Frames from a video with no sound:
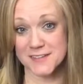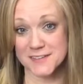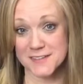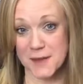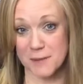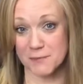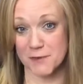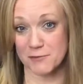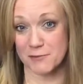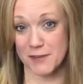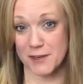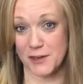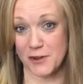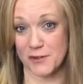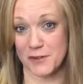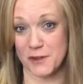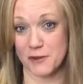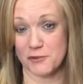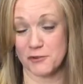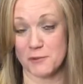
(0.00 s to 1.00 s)
stop the video
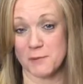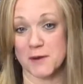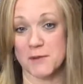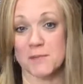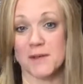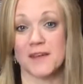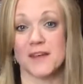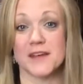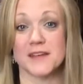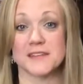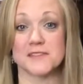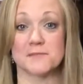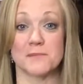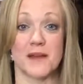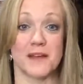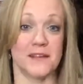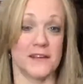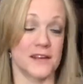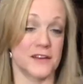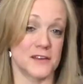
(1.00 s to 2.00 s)
there for a minute because my
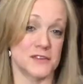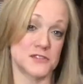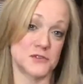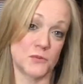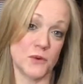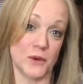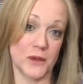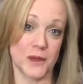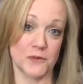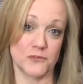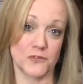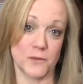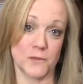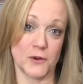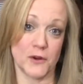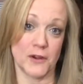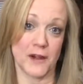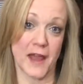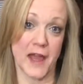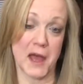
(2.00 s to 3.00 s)
youngest woke up from
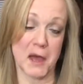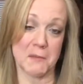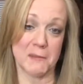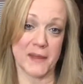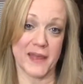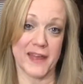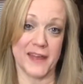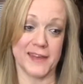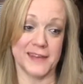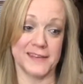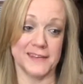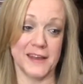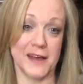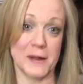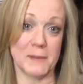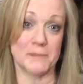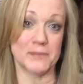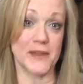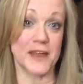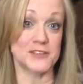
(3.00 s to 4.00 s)
her nap. And
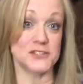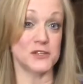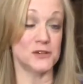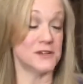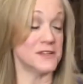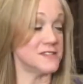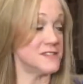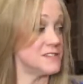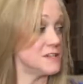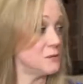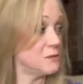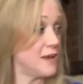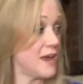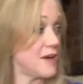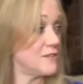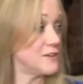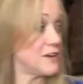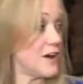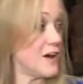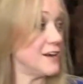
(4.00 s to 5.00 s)
as you can see, we have
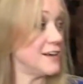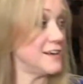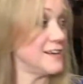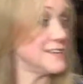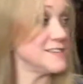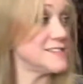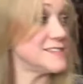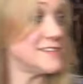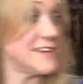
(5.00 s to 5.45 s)
an audience